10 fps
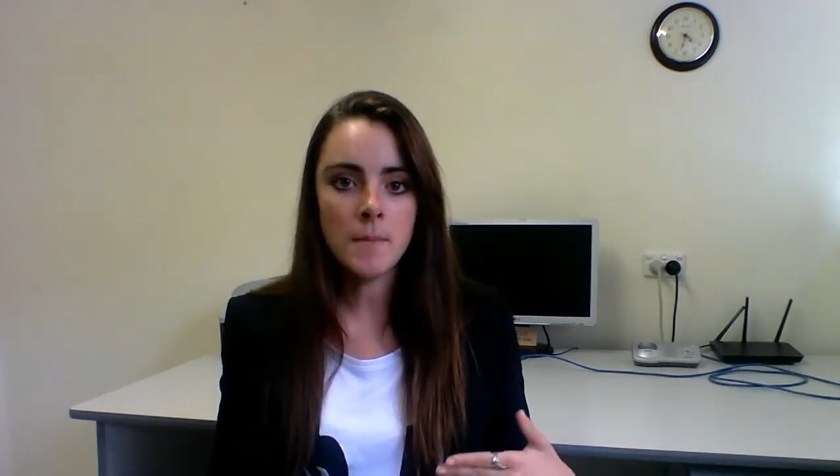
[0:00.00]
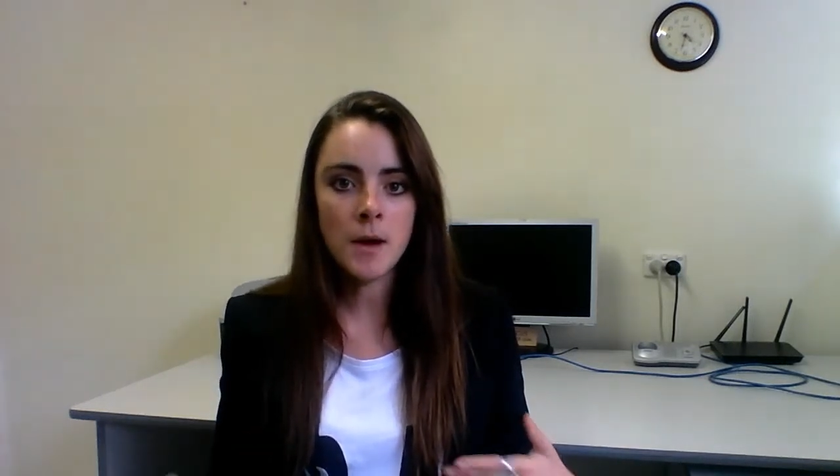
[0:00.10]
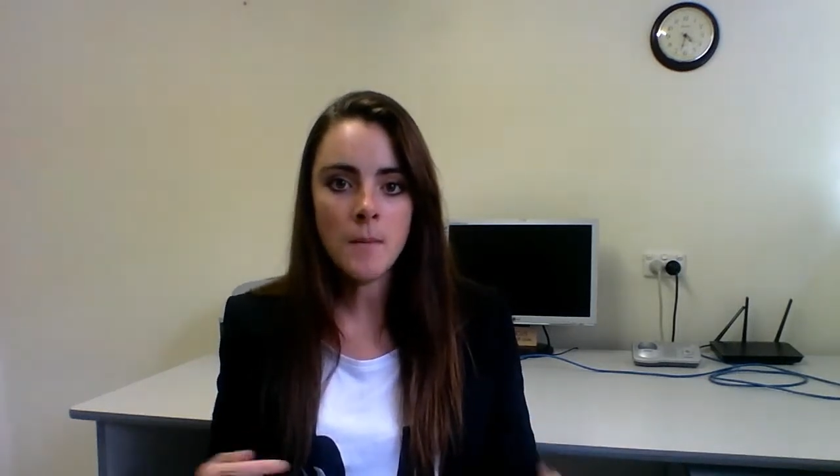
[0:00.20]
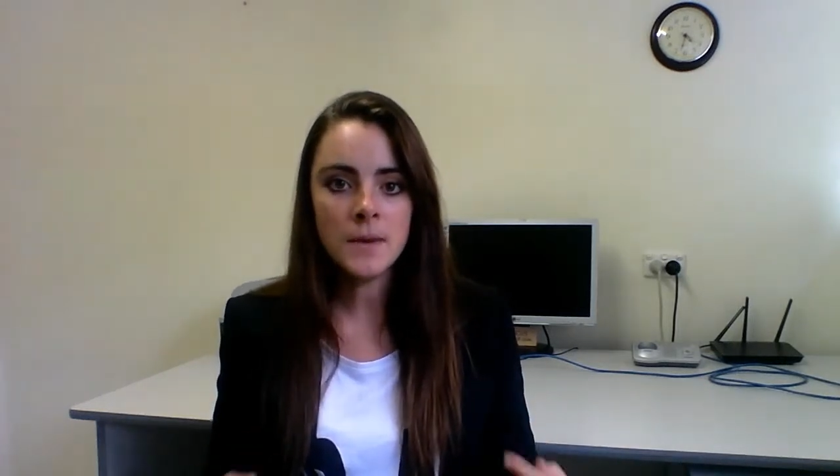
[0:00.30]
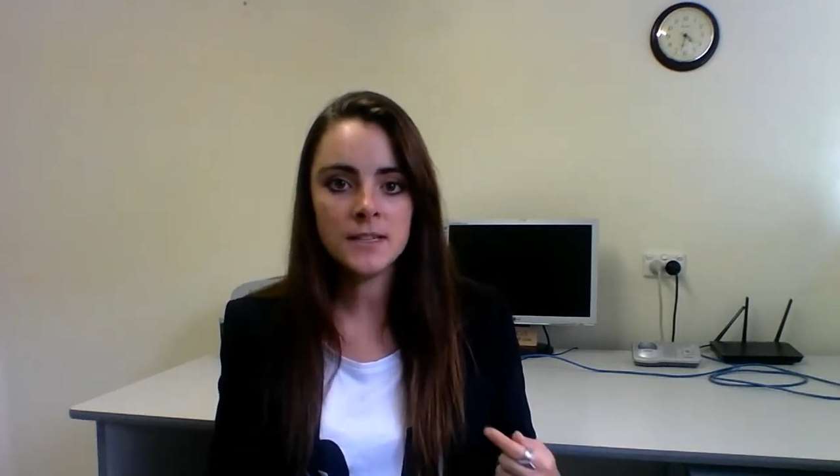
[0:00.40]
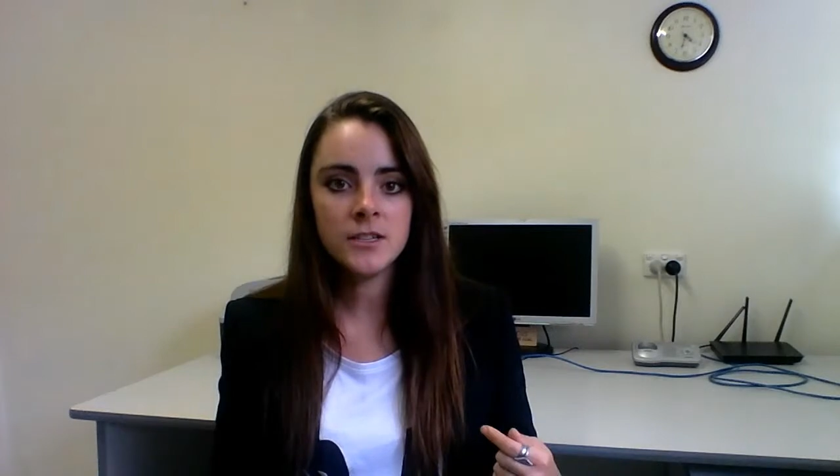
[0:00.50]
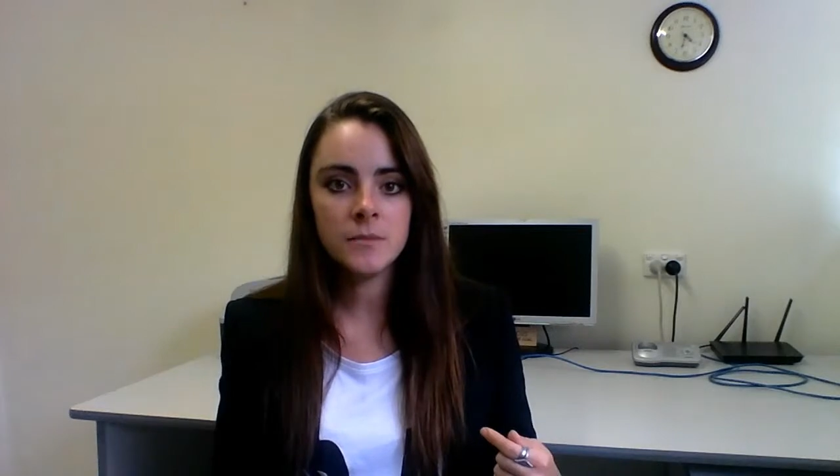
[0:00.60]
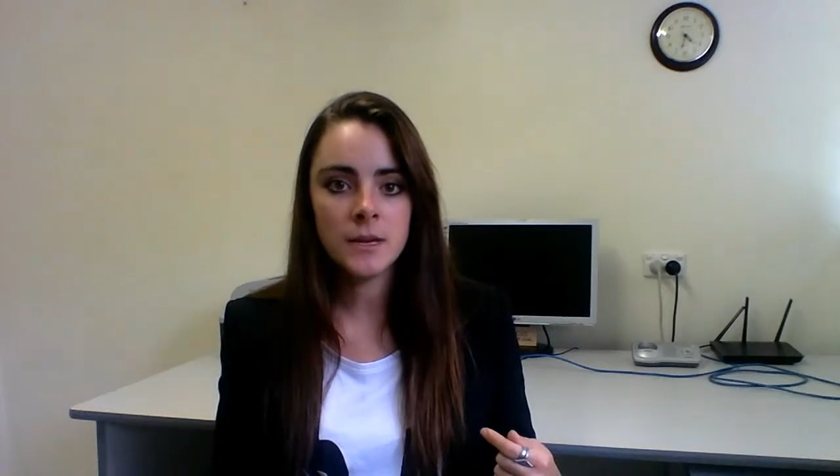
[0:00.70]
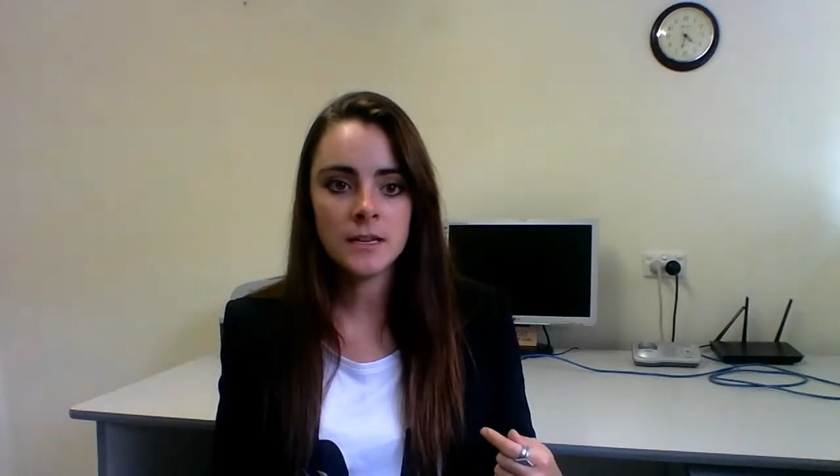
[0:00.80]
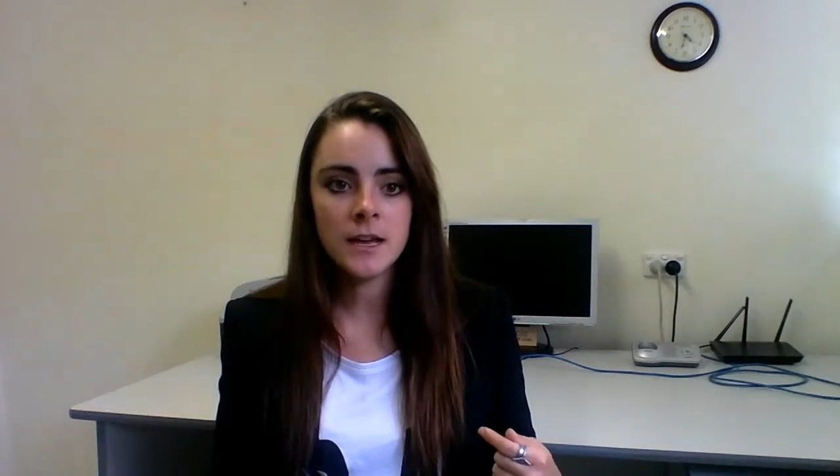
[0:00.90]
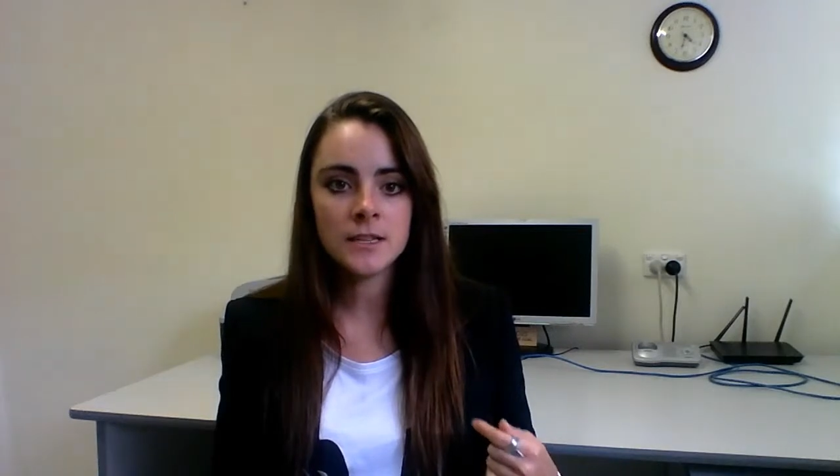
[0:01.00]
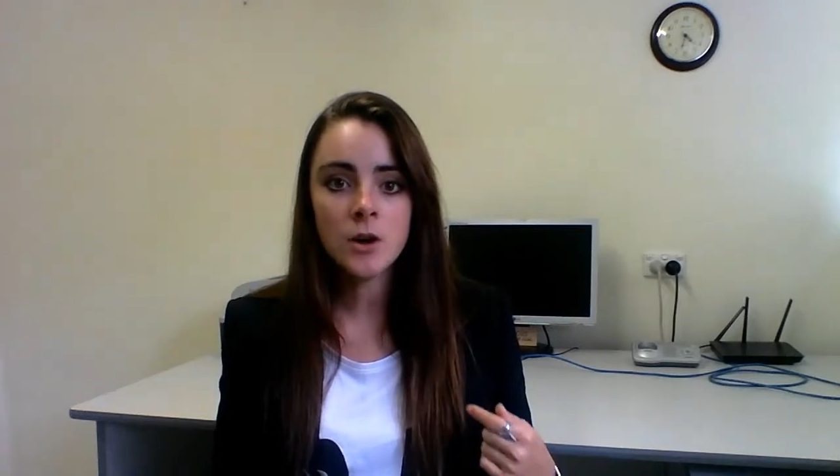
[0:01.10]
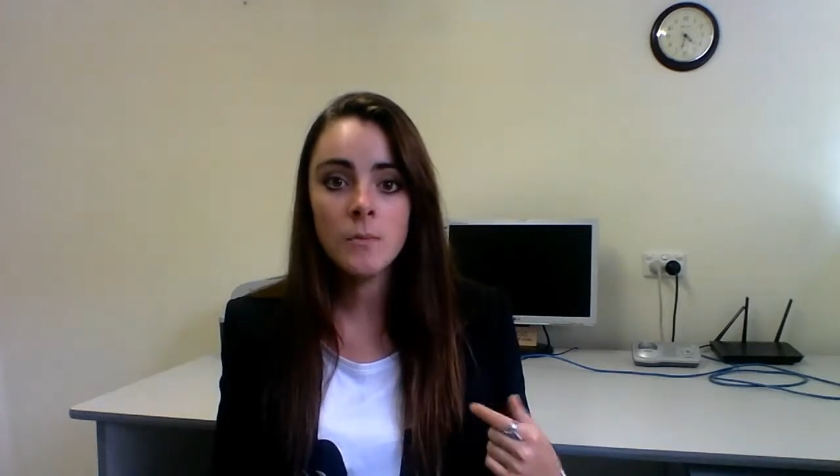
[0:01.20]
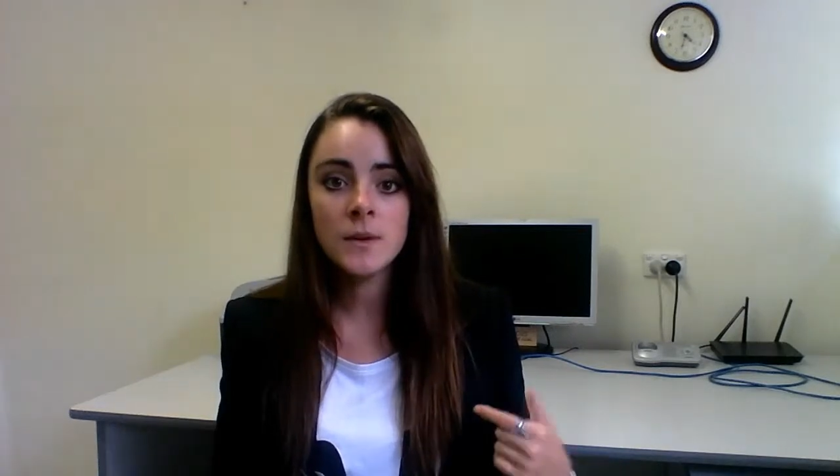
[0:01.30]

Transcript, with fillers: my mom messaged me and told